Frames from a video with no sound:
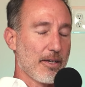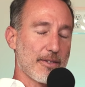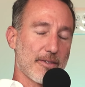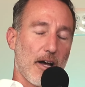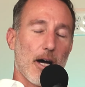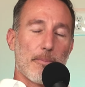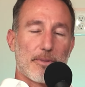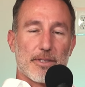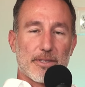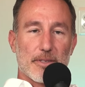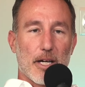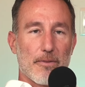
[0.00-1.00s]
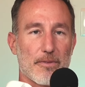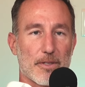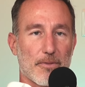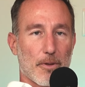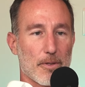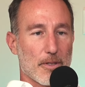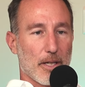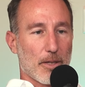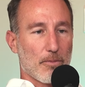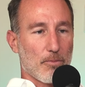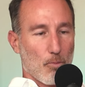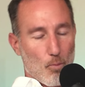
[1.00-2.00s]
is up to snuff as far as
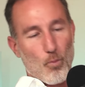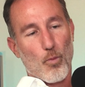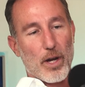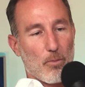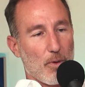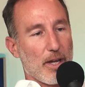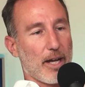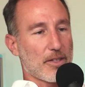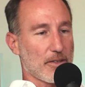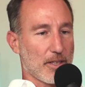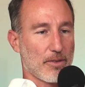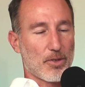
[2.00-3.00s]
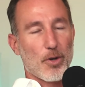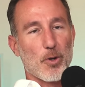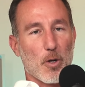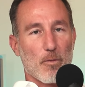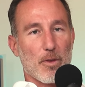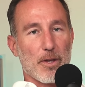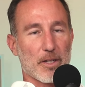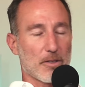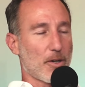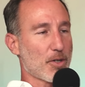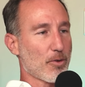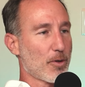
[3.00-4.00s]
like when we actually turn over things
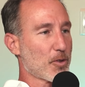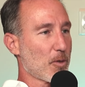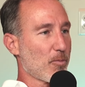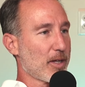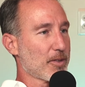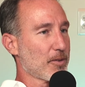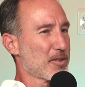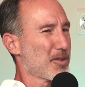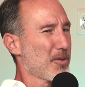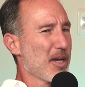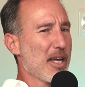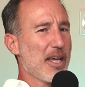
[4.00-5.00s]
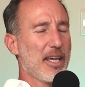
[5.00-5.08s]
on our short-term rentals so